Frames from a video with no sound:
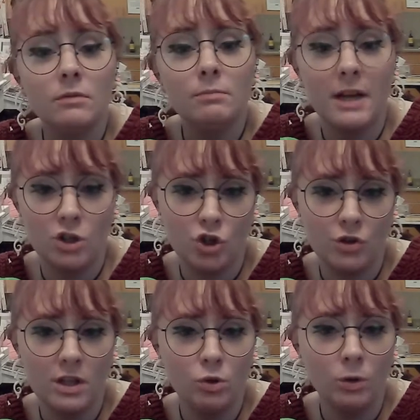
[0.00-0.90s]
make sure
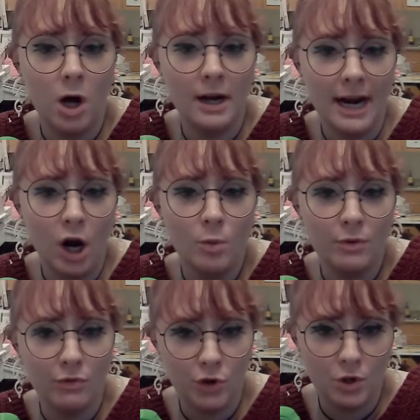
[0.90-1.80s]
that you log out
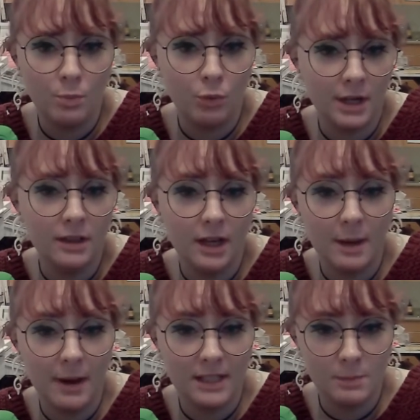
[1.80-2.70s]
before you bring the
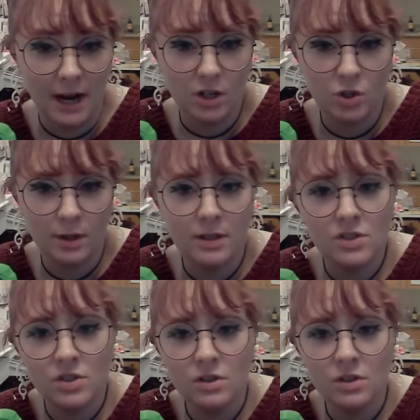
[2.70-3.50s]
iPads back to us.